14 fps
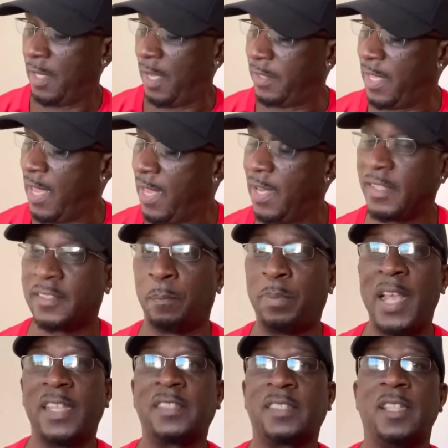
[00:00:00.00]
And that is a
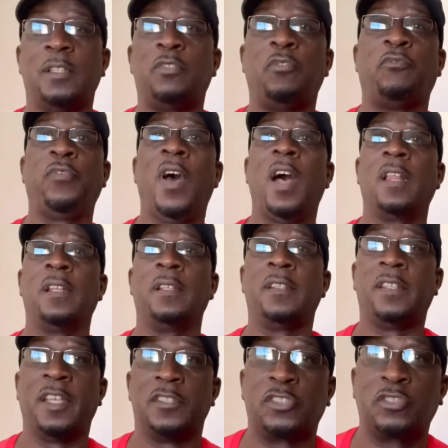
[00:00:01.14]
blessing, to follow
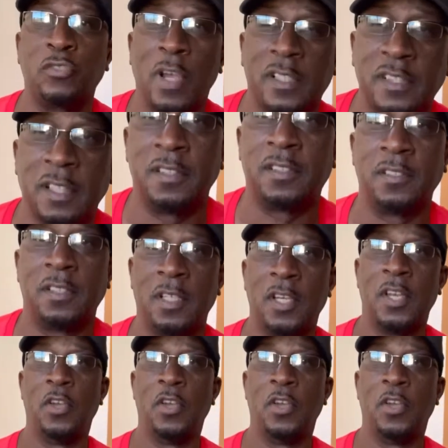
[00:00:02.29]
the instructions